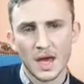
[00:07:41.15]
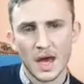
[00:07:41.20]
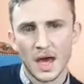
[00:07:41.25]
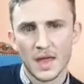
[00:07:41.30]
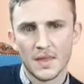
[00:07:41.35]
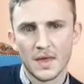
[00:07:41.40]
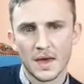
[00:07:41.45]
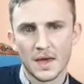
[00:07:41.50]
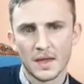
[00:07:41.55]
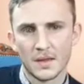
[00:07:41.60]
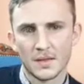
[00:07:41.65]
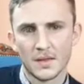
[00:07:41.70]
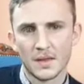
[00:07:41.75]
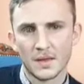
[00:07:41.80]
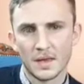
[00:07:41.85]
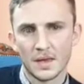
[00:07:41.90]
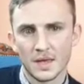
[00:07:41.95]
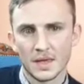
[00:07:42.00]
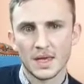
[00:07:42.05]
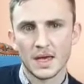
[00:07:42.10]
and
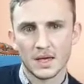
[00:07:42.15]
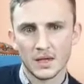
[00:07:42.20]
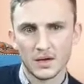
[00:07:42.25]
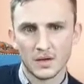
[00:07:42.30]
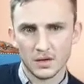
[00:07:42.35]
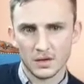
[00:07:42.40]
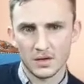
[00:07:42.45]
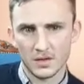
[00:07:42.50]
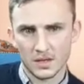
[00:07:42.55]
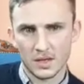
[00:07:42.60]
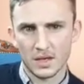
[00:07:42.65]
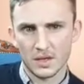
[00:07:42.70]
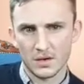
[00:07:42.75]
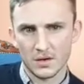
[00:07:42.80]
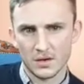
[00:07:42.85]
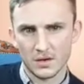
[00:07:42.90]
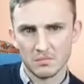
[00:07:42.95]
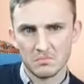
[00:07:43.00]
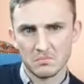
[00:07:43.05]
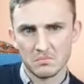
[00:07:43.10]
then get
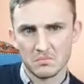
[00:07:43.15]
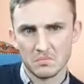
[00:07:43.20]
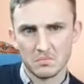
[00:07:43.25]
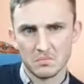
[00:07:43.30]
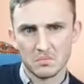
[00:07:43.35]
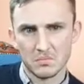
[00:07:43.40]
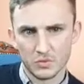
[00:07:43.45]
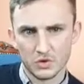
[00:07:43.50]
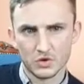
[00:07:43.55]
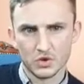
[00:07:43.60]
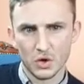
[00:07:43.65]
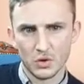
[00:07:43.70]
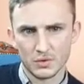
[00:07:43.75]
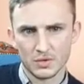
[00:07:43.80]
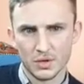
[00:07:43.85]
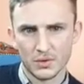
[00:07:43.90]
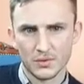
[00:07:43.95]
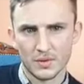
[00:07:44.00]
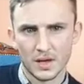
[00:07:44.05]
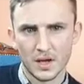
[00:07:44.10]
your
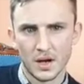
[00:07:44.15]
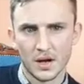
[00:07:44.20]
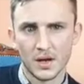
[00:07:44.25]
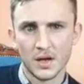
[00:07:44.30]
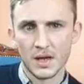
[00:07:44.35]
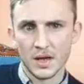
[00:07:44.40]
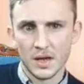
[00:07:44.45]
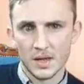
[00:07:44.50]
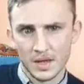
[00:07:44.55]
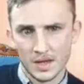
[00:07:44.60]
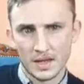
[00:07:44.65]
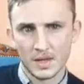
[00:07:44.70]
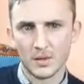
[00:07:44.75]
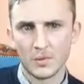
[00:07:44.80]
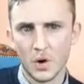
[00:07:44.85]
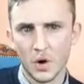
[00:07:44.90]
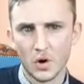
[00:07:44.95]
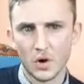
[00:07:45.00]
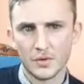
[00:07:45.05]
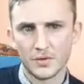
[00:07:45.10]
results out there, get
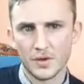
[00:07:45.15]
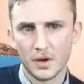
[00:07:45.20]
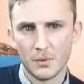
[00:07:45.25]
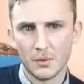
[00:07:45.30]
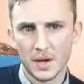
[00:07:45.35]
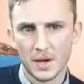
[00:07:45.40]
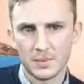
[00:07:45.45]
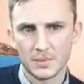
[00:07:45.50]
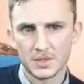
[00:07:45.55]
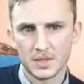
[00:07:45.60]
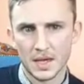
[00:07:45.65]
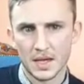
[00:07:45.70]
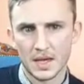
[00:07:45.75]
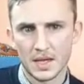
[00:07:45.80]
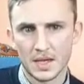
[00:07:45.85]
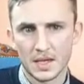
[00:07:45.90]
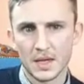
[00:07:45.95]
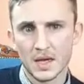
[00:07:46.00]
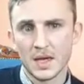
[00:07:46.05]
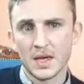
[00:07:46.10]
them all onto a
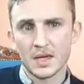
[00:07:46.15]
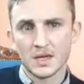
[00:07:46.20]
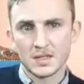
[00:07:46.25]
website,